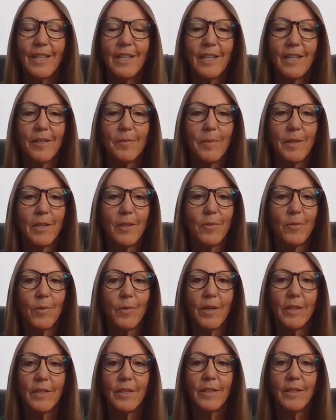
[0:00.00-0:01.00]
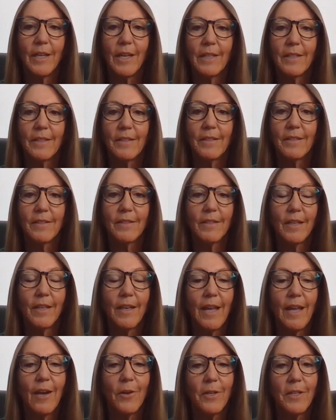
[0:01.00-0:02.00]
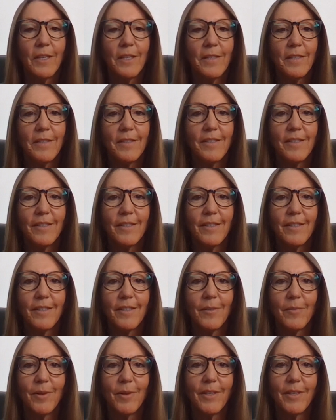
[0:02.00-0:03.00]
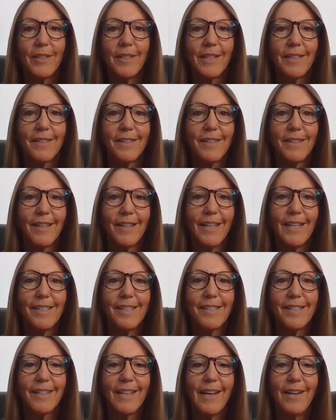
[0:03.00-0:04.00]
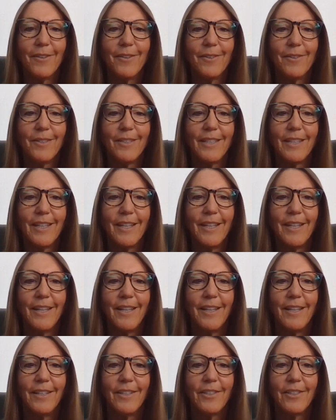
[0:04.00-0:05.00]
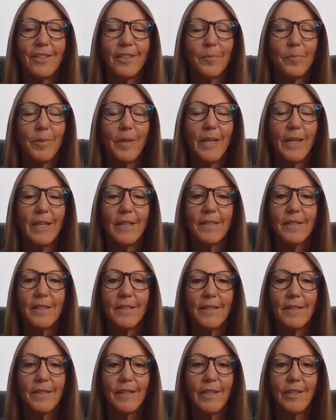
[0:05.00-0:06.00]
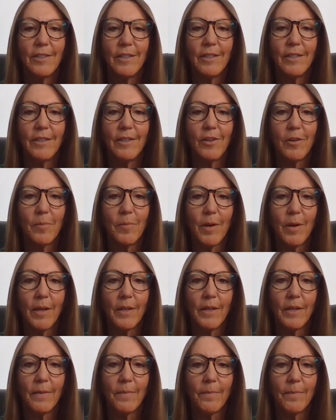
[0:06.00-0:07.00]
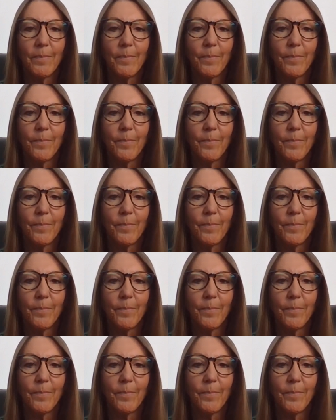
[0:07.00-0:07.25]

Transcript: It can be the one that's the loudest, the one that's the least loud. Just pick a sensation in your body.